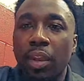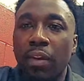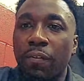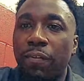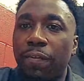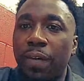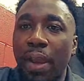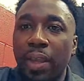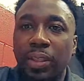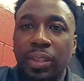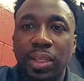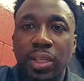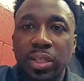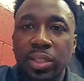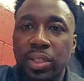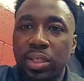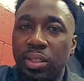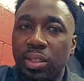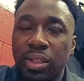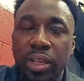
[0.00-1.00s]
and fight
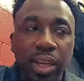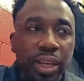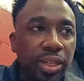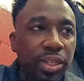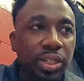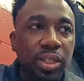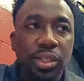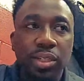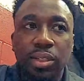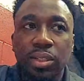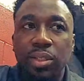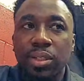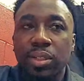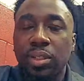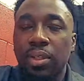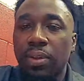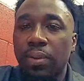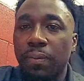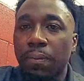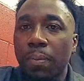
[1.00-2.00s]
these
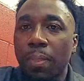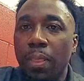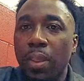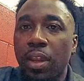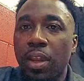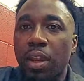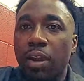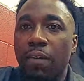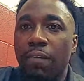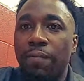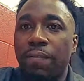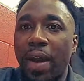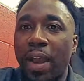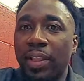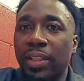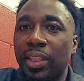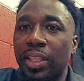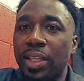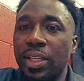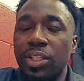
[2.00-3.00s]
addictions
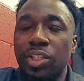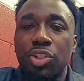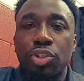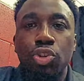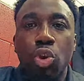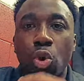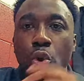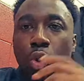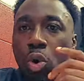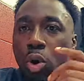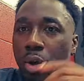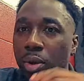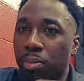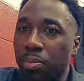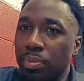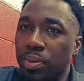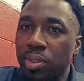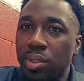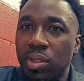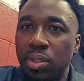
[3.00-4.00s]
fight these
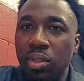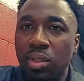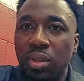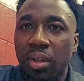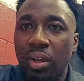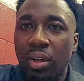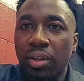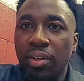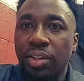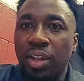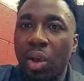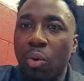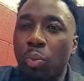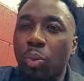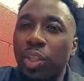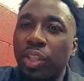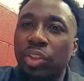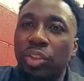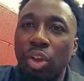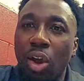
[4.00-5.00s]
norms
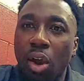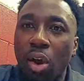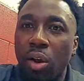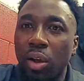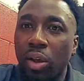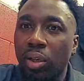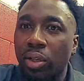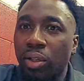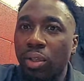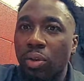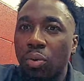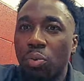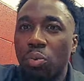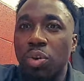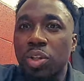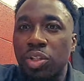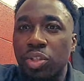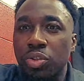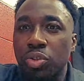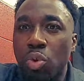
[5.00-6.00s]
that we thought
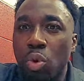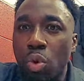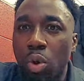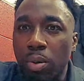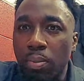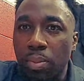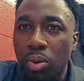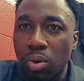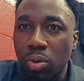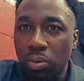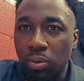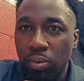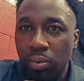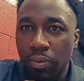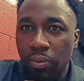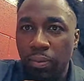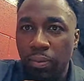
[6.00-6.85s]
was normal